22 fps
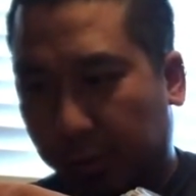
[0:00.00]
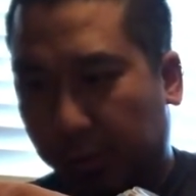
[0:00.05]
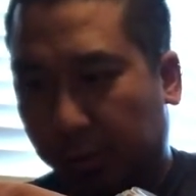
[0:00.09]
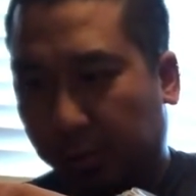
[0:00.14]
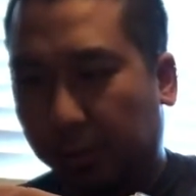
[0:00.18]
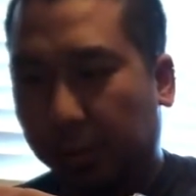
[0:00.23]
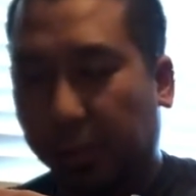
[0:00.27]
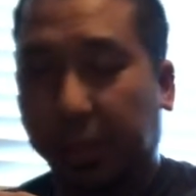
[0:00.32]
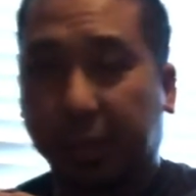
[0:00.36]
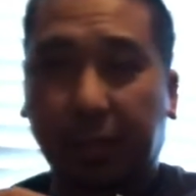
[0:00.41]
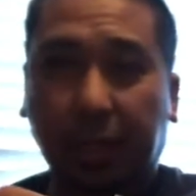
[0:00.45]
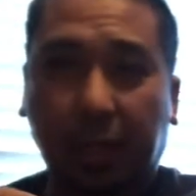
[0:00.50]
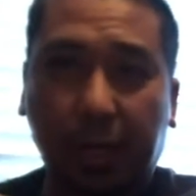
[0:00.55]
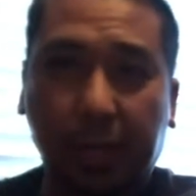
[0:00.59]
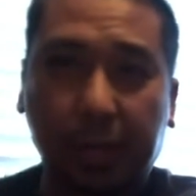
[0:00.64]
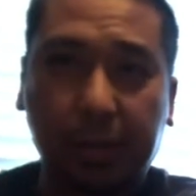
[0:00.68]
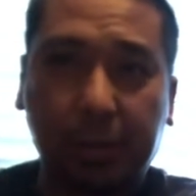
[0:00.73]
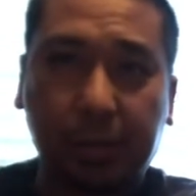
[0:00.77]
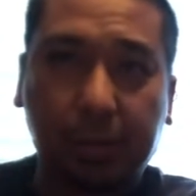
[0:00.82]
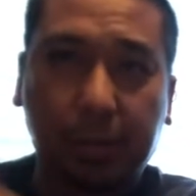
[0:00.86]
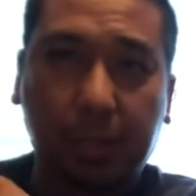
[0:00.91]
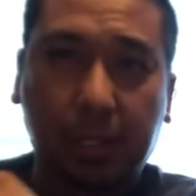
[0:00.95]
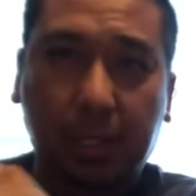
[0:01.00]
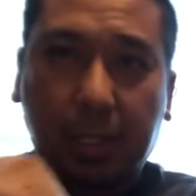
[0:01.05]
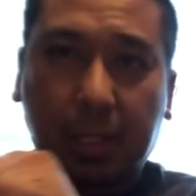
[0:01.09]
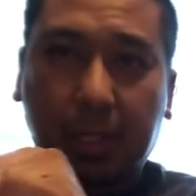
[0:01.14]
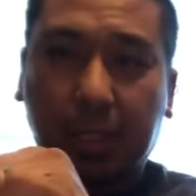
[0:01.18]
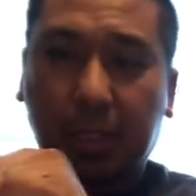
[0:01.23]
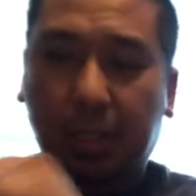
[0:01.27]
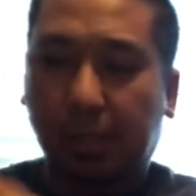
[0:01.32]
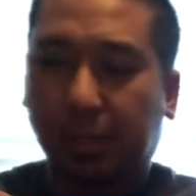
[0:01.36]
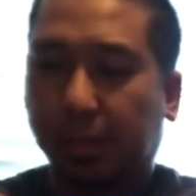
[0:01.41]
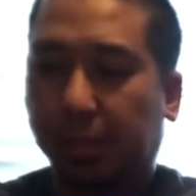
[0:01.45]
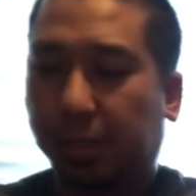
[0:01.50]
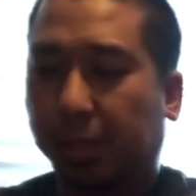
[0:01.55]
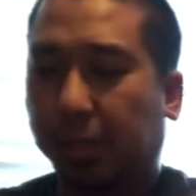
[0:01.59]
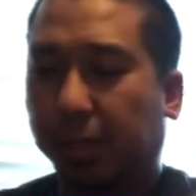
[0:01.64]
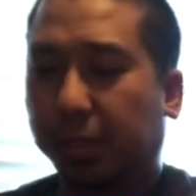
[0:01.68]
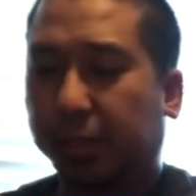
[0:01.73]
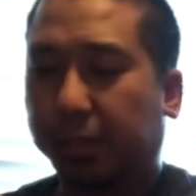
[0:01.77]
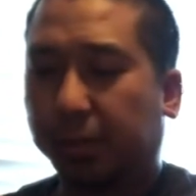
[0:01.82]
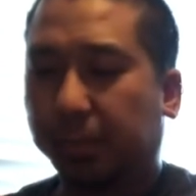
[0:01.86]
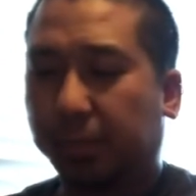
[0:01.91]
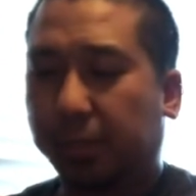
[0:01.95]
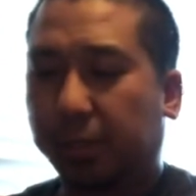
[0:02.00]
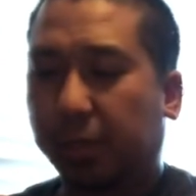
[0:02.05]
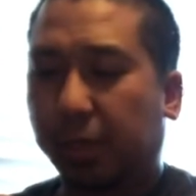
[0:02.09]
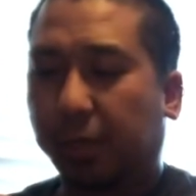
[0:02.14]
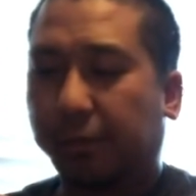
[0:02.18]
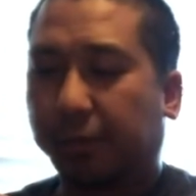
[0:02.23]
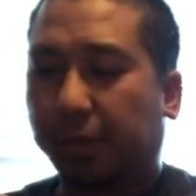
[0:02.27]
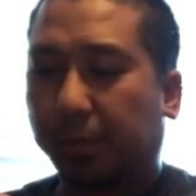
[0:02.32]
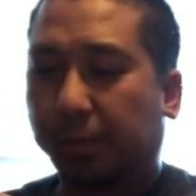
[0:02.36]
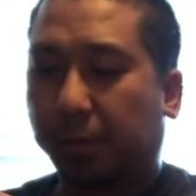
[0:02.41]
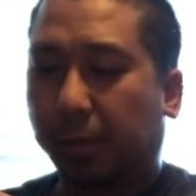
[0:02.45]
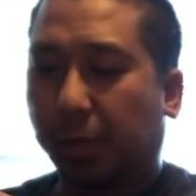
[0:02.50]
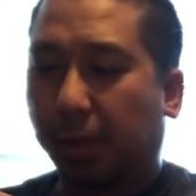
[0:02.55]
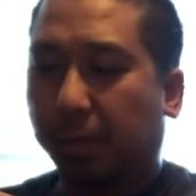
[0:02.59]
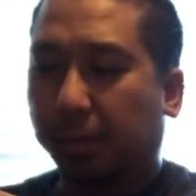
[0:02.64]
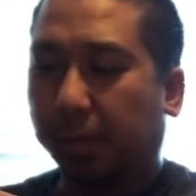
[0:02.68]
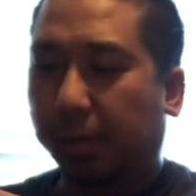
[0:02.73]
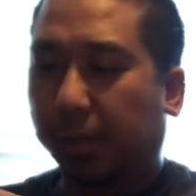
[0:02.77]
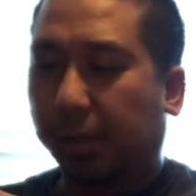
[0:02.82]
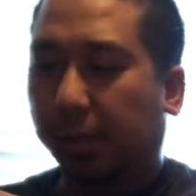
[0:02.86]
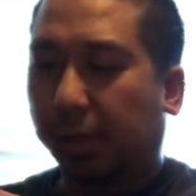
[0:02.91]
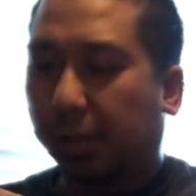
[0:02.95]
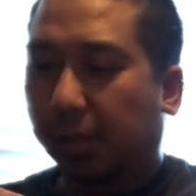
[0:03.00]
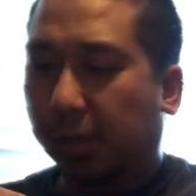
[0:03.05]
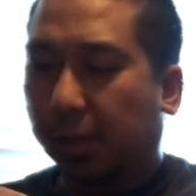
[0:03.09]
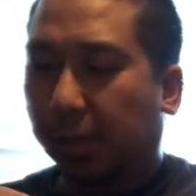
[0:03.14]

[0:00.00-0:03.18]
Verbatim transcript: Real excited to uh, get some stuff I probably